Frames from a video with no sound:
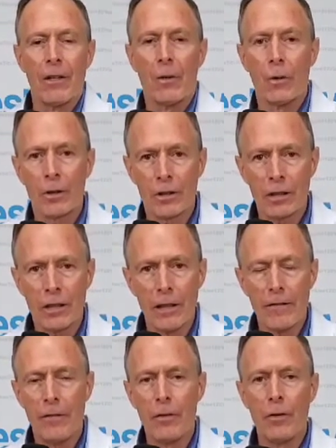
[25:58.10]
or
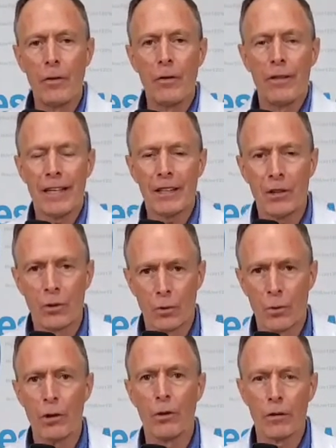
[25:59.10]
seafood that's
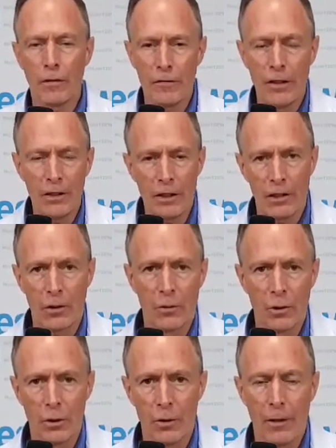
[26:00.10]
grilled or fish that's
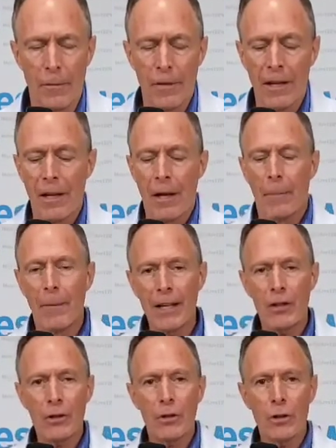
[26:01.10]
grilled. Make
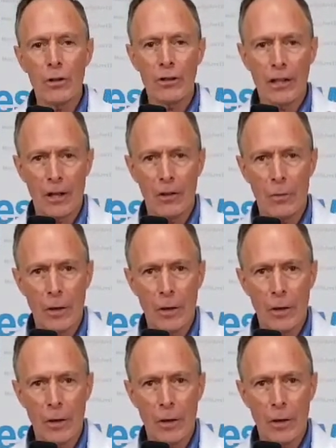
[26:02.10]
sure you tell the